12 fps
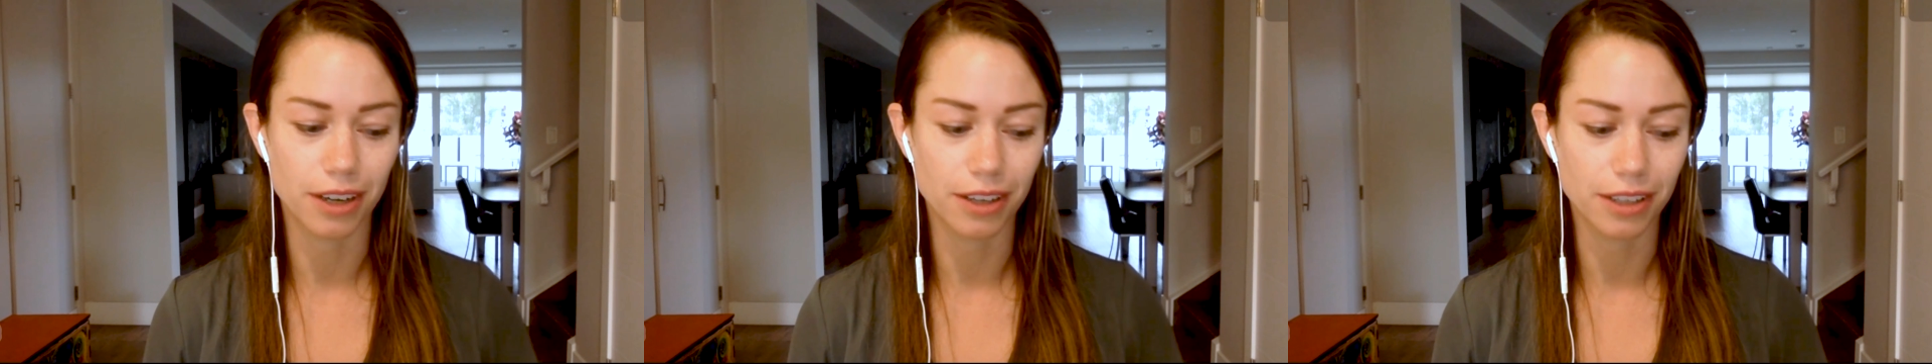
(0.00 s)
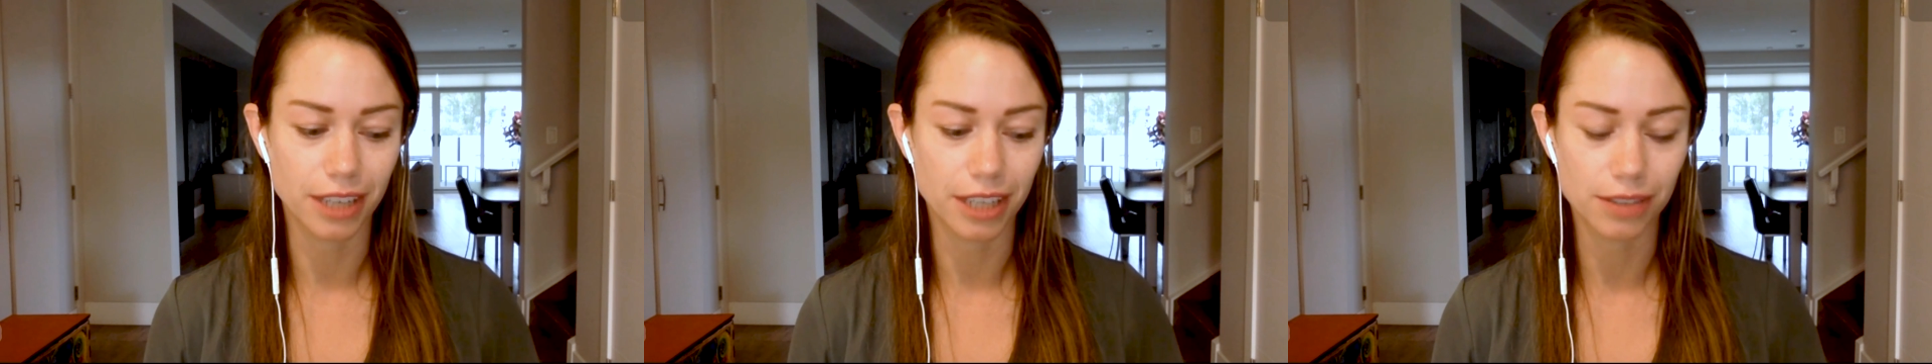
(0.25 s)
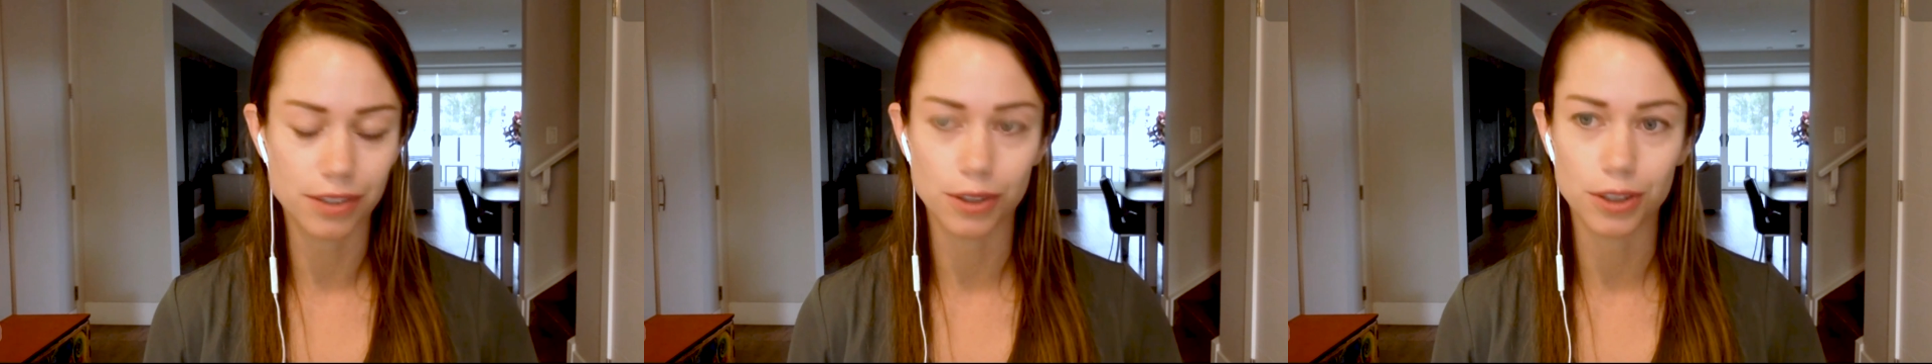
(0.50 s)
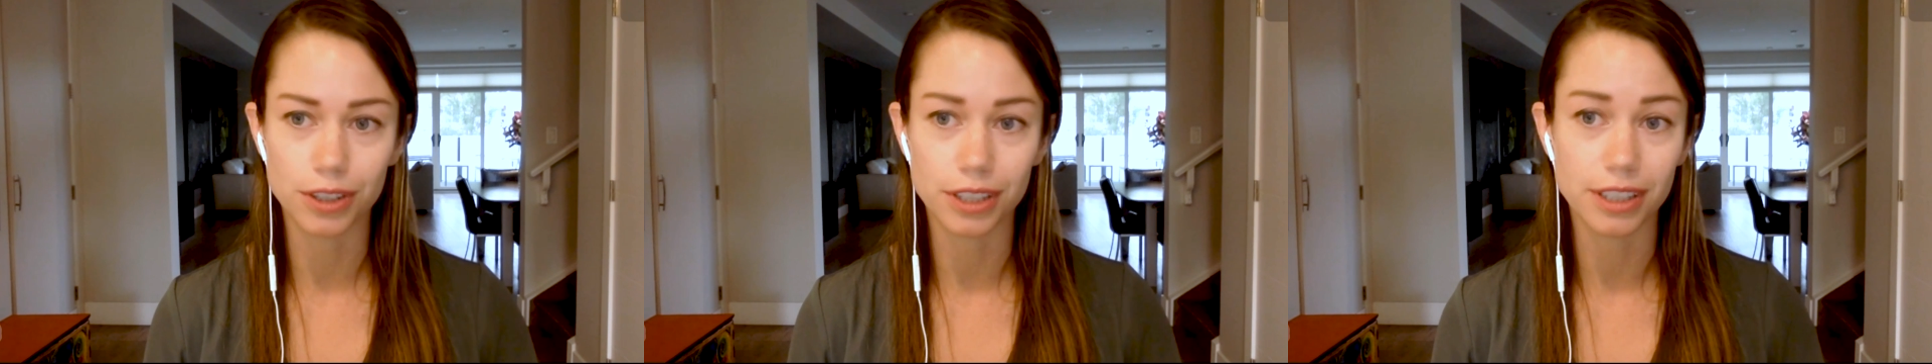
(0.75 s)
are the kind of
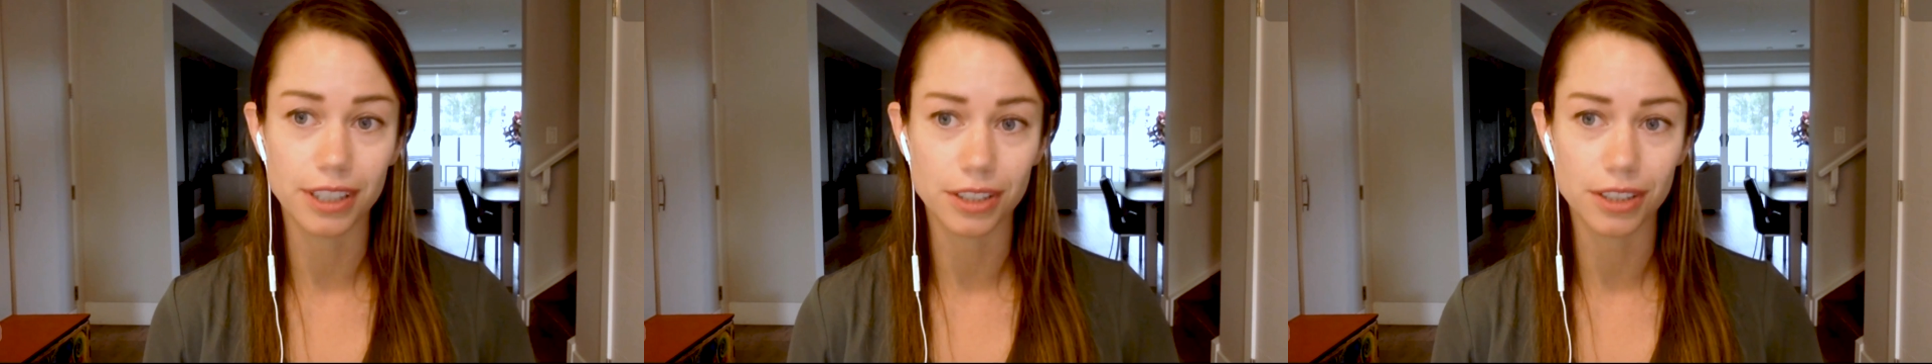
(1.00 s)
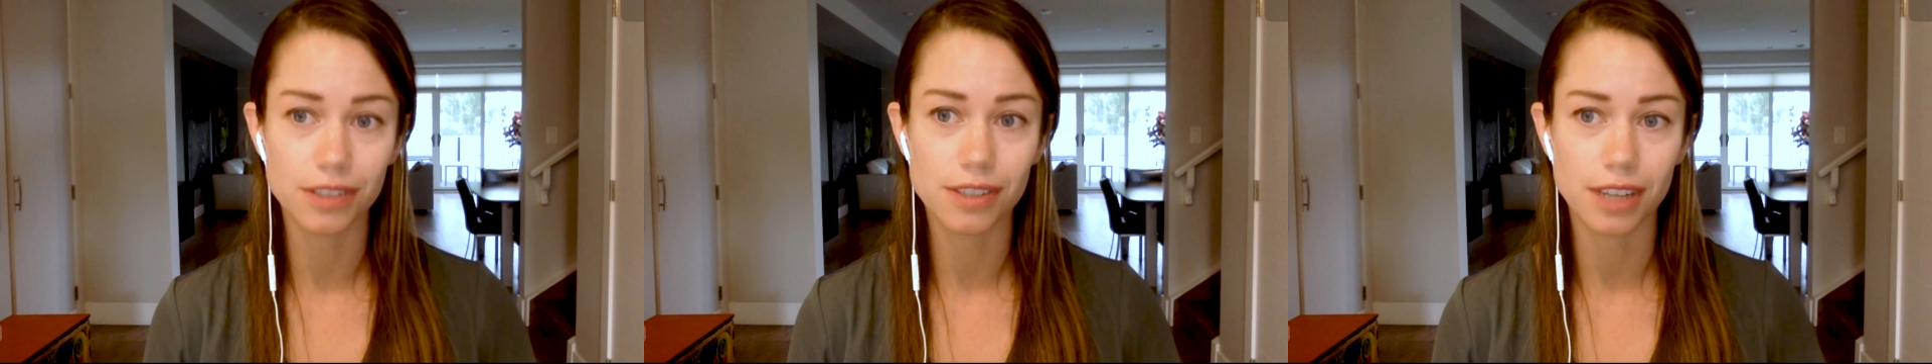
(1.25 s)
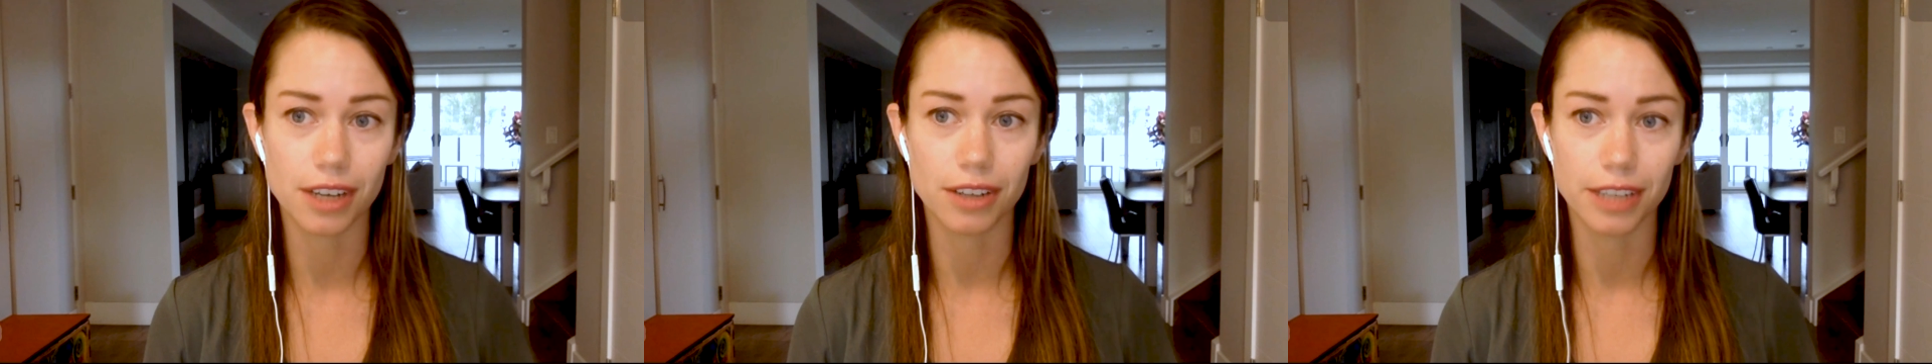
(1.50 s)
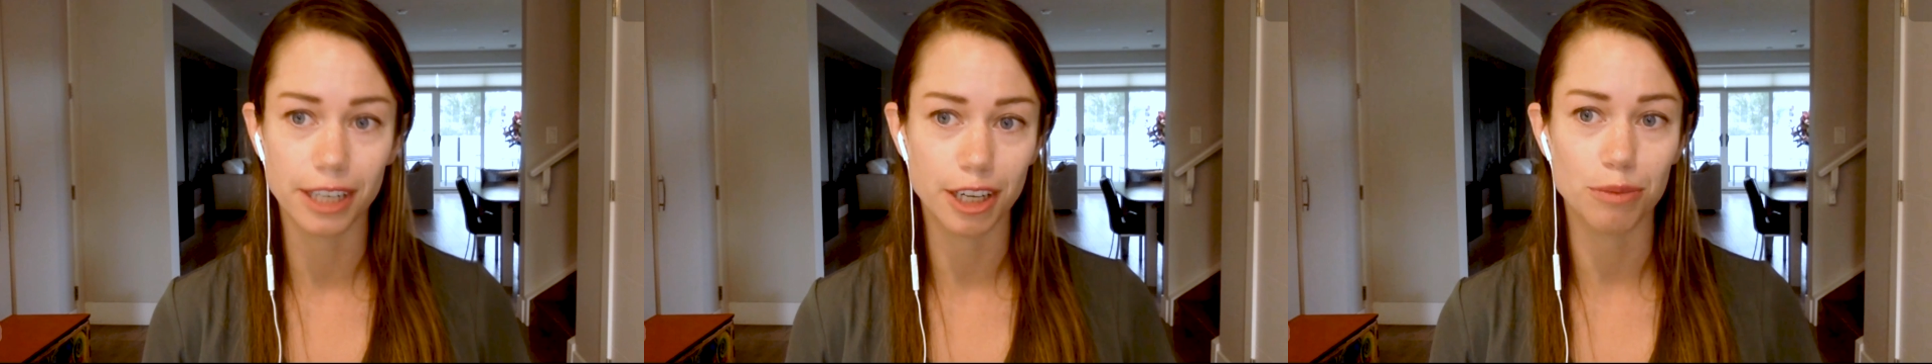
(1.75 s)
social conditions that are
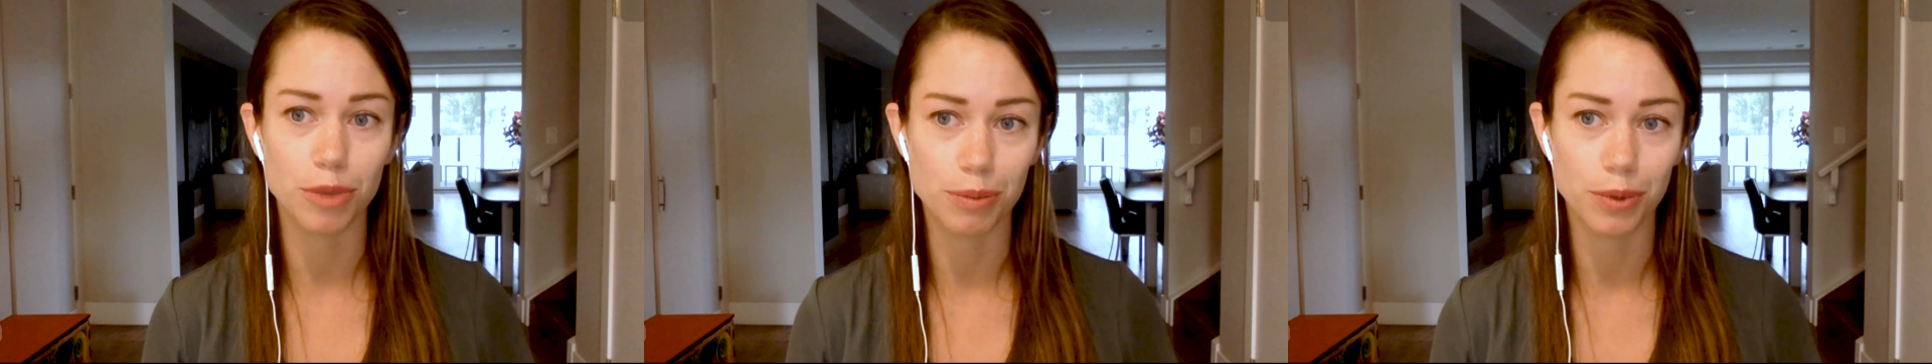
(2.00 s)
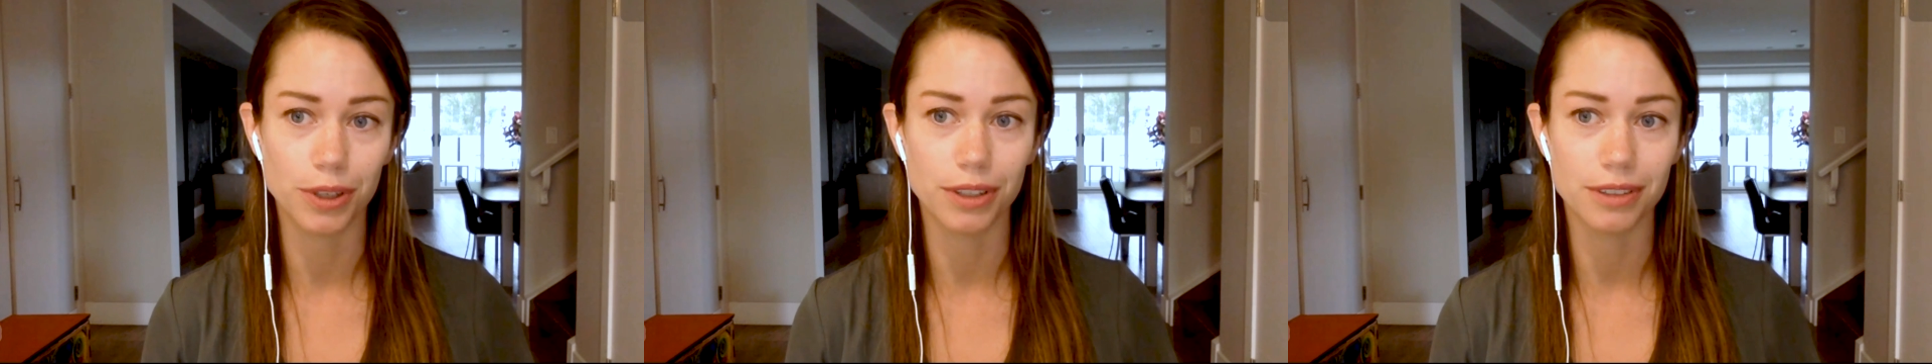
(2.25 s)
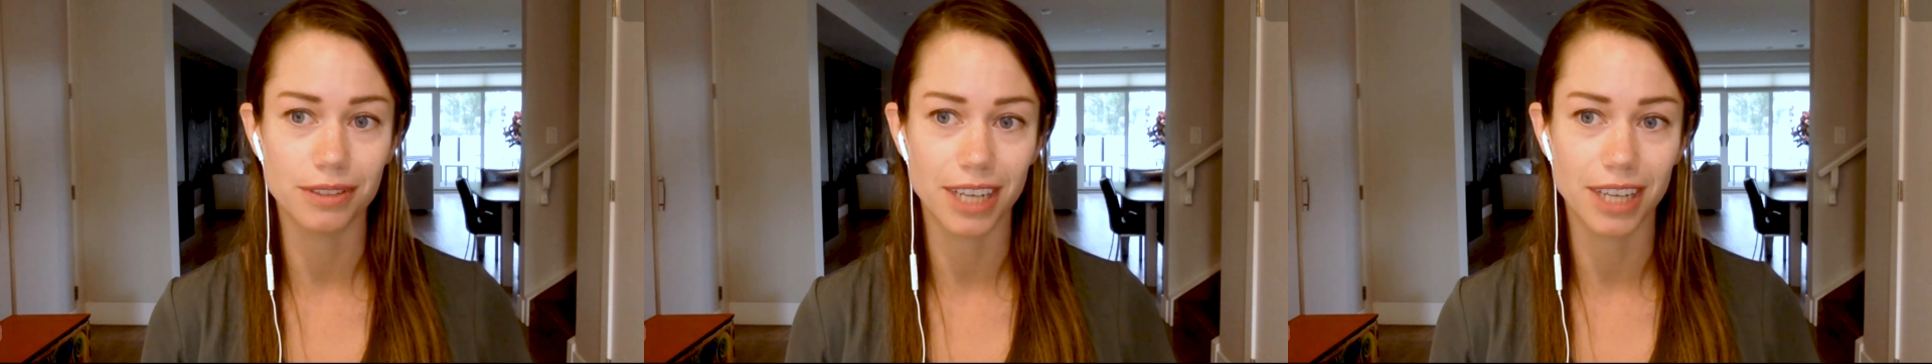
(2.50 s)
leading people